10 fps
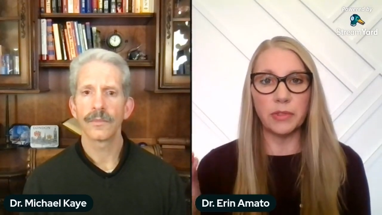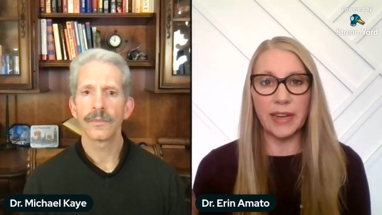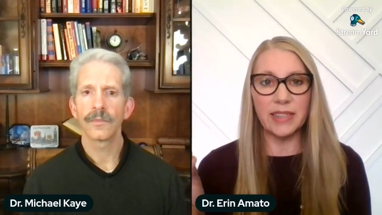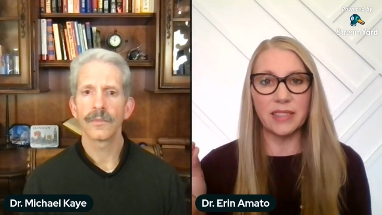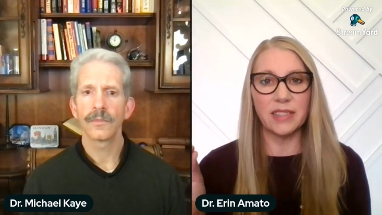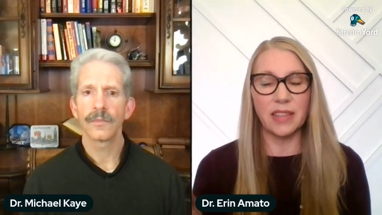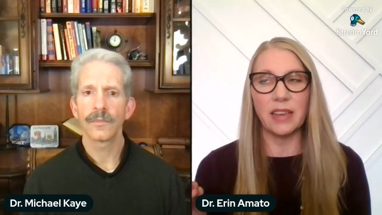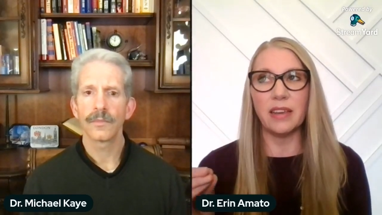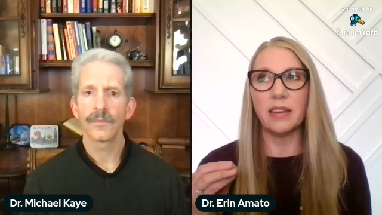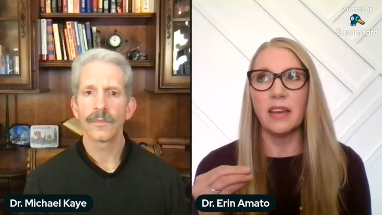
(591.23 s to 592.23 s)
Speaker 1: raise
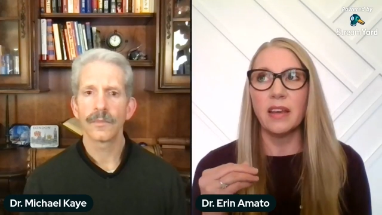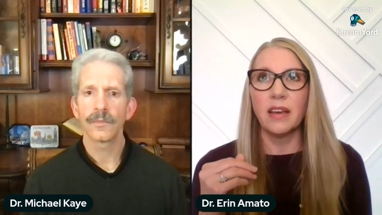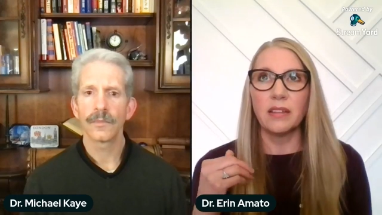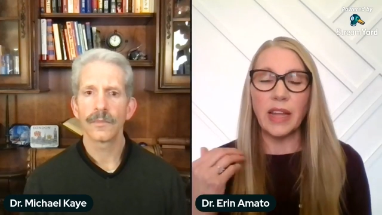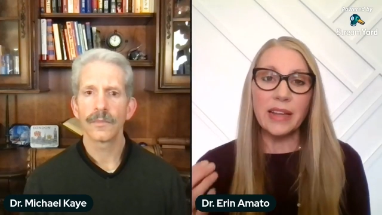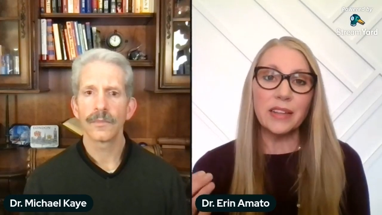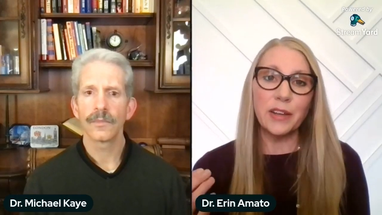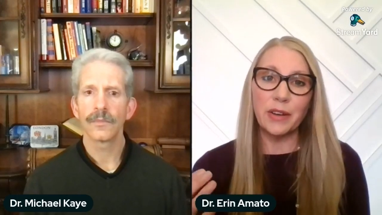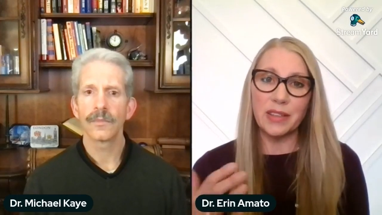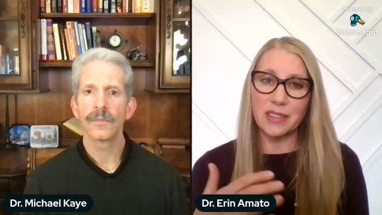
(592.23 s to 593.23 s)
the
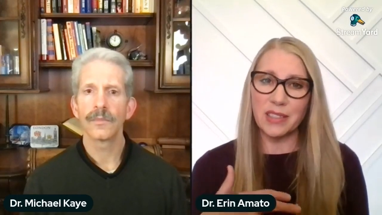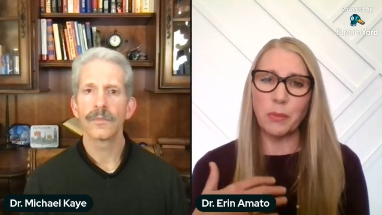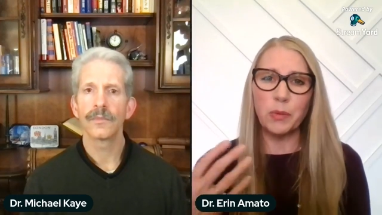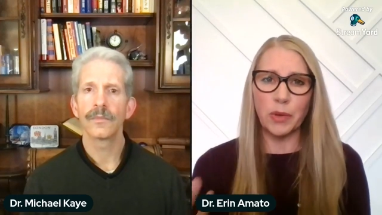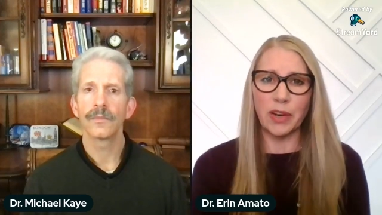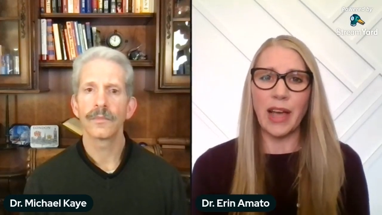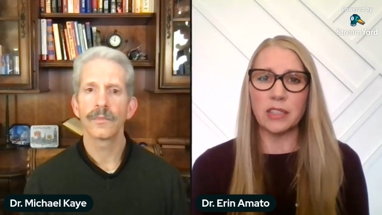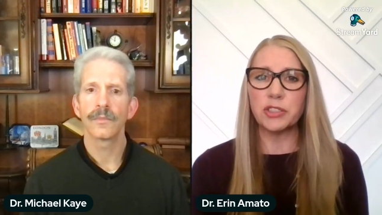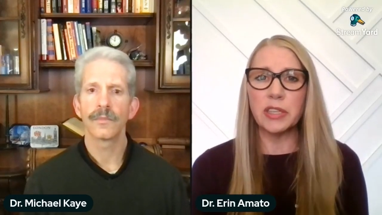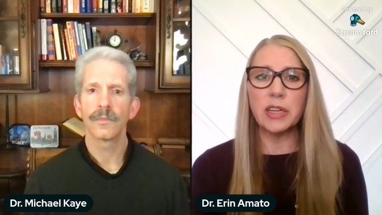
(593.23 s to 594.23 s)
likelihood that someone would
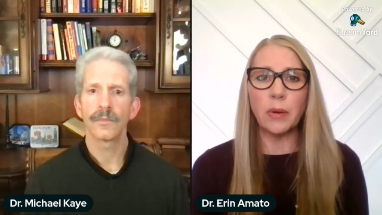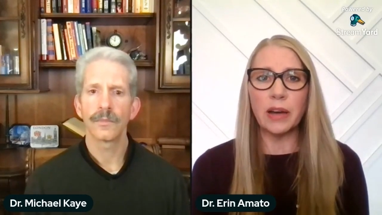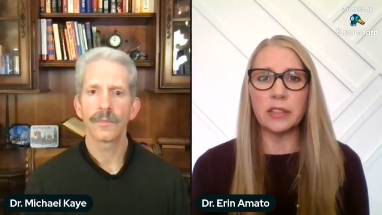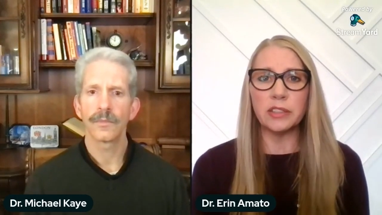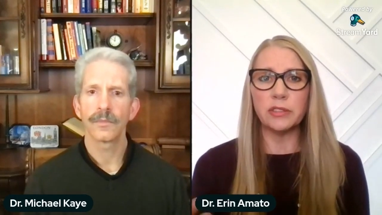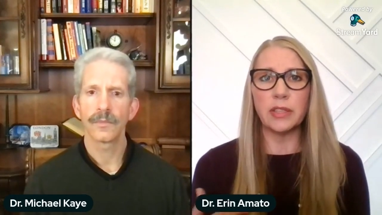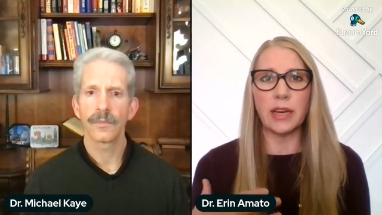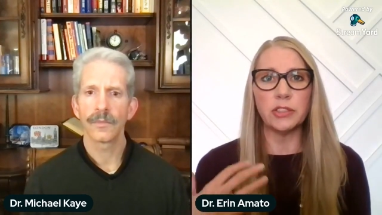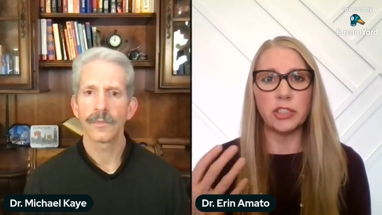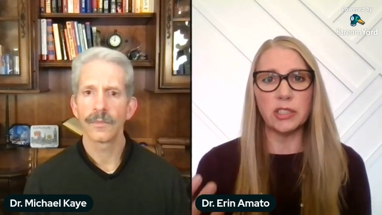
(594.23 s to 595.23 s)
actually go out and do
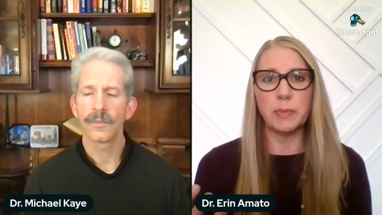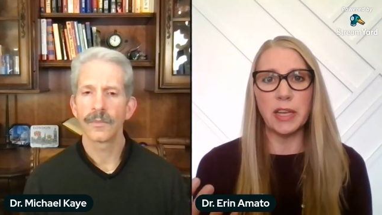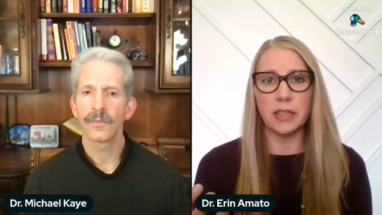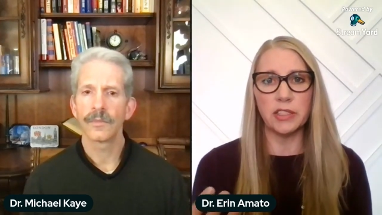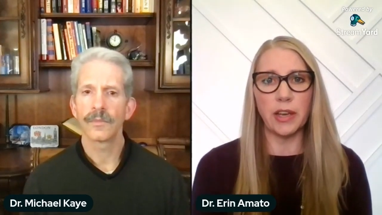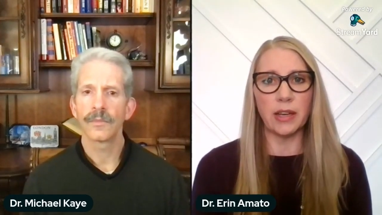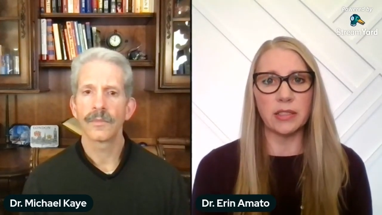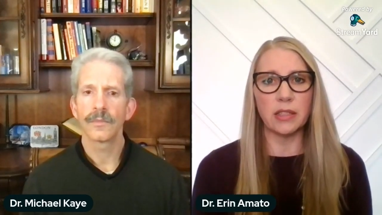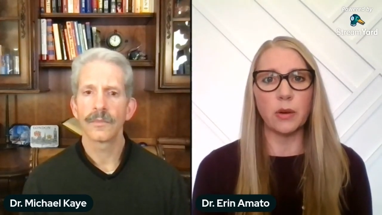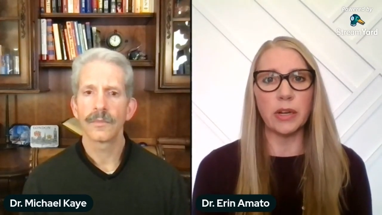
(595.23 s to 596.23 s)
that just because you
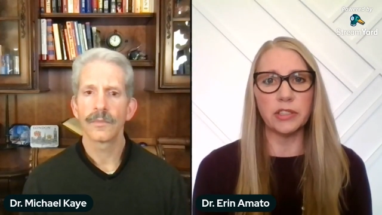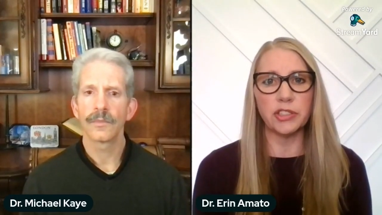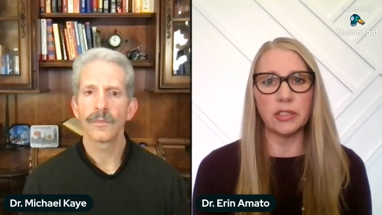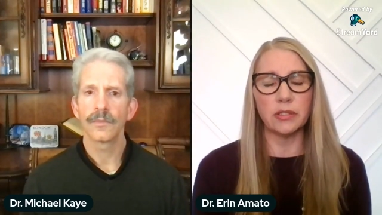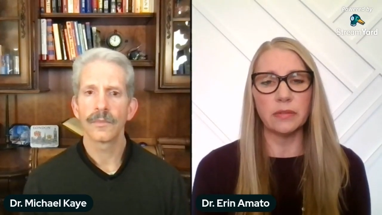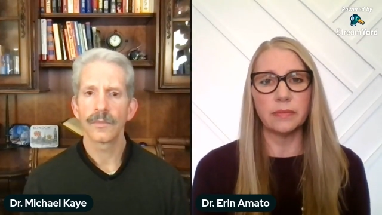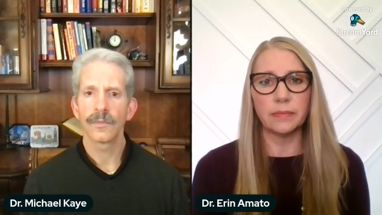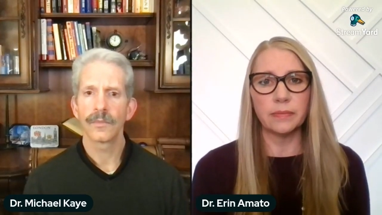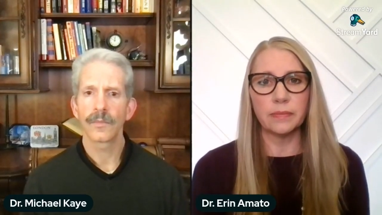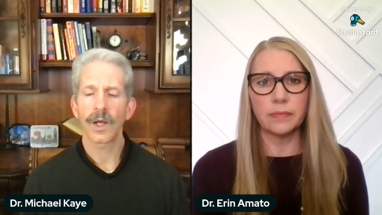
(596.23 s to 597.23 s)
asked the question.
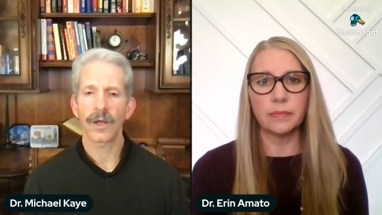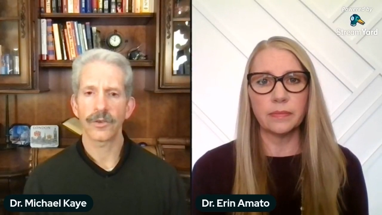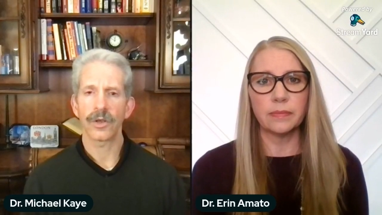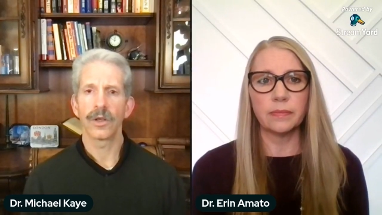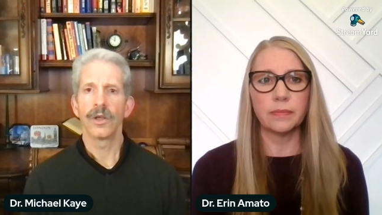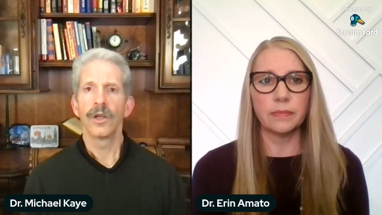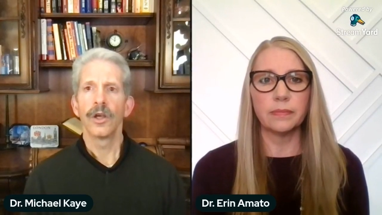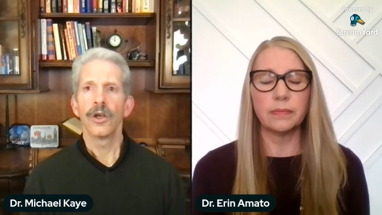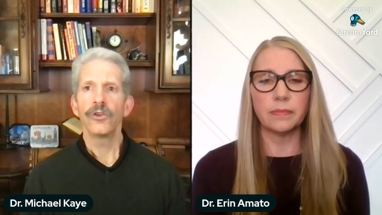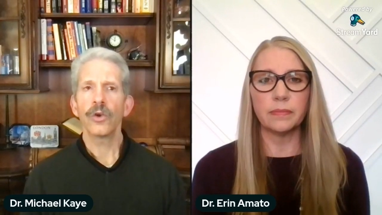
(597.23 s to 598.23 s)
Speaker 2: Gotcha.
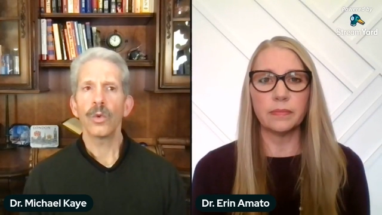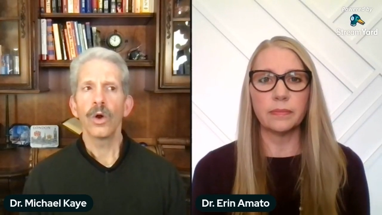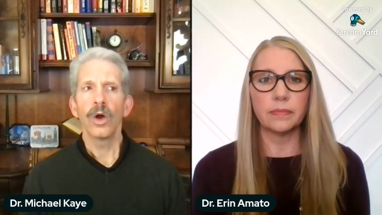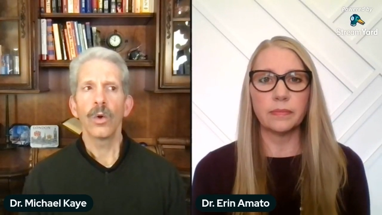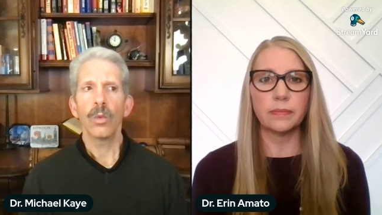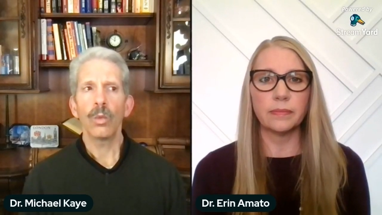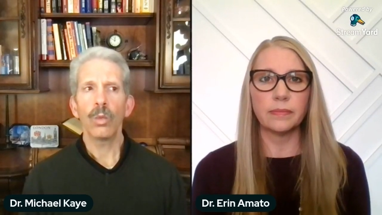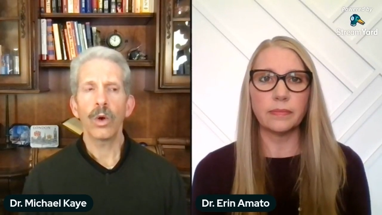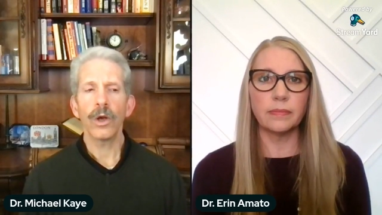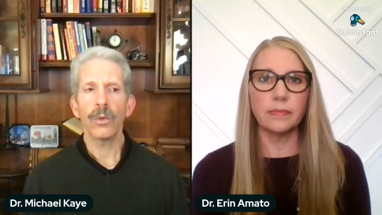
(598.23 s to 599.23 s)
So,
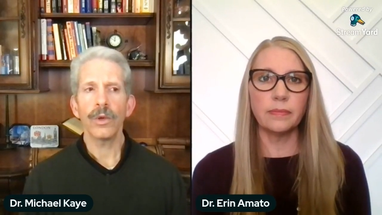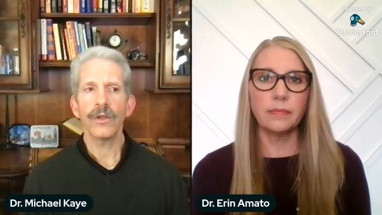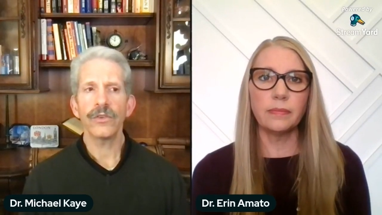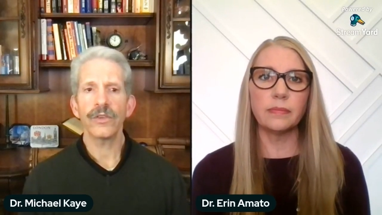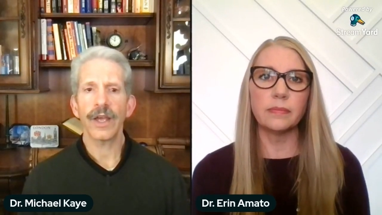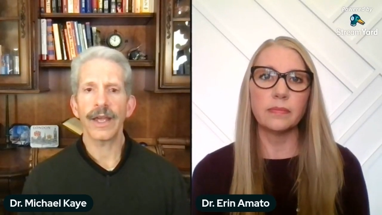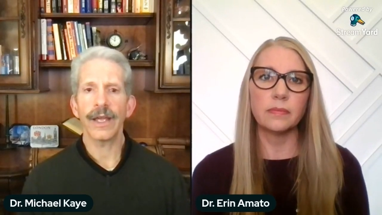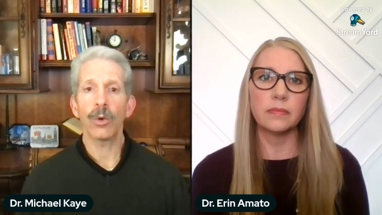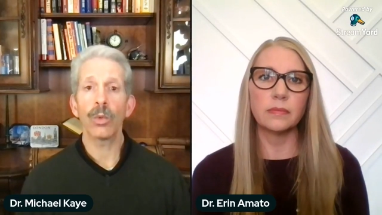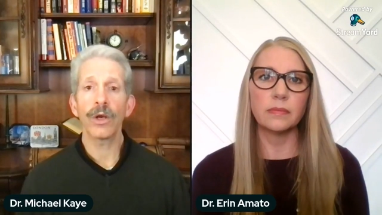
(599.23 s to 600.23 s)
what do we say,
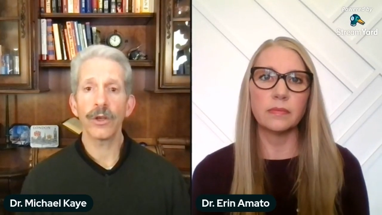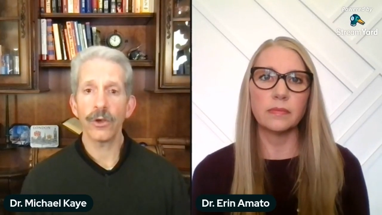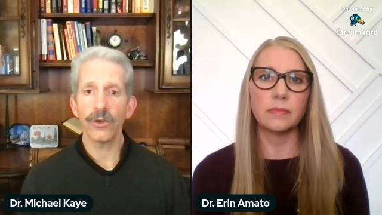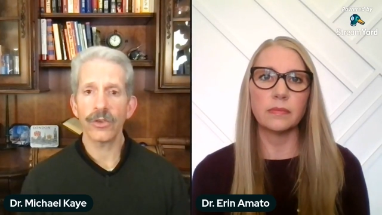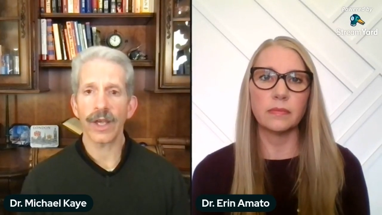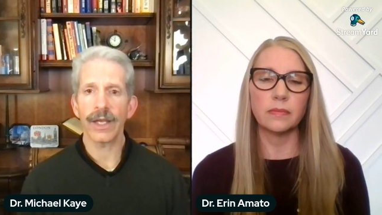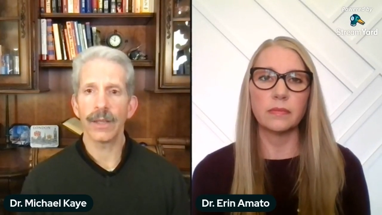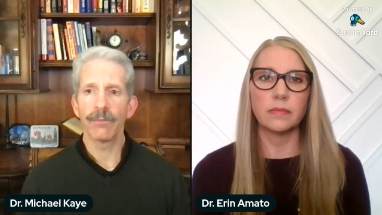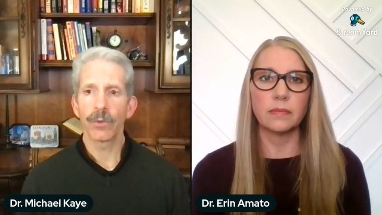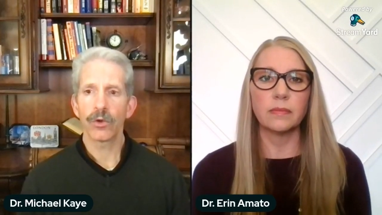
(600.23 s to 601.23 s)
or what do you say
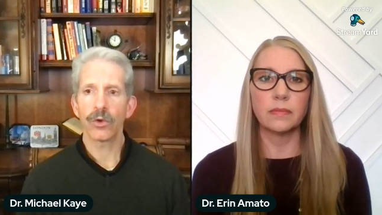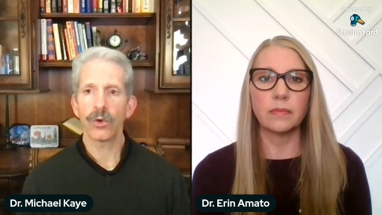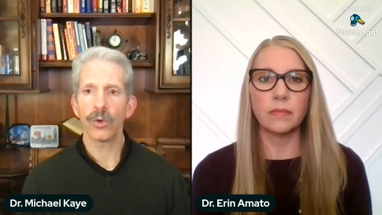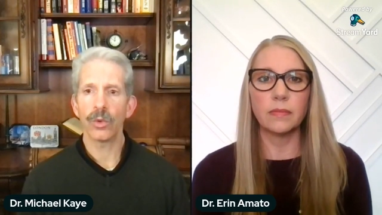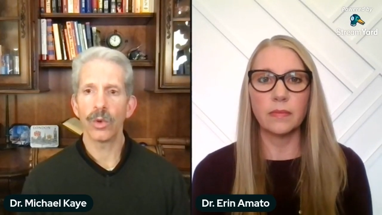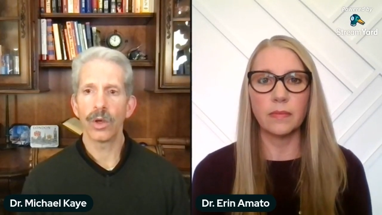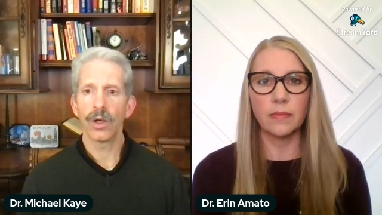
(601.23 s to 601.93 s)
to